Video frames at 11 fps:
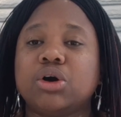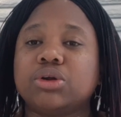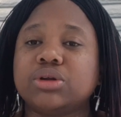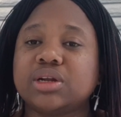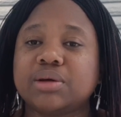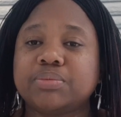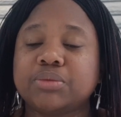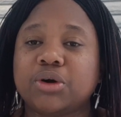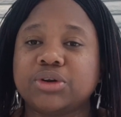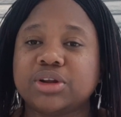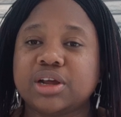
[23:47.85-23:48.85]

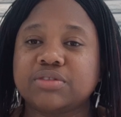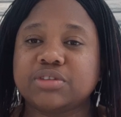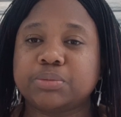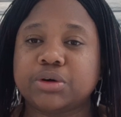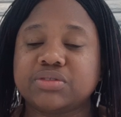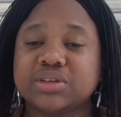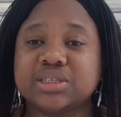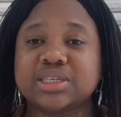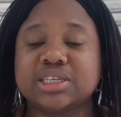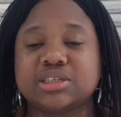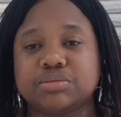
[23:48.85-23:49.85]
Another of the province
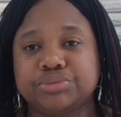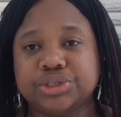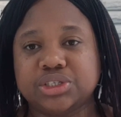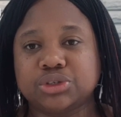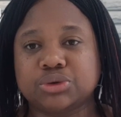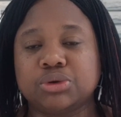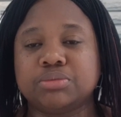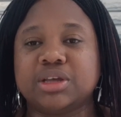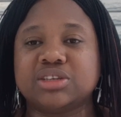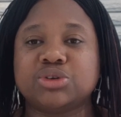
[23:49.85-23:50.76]
is British Columbia.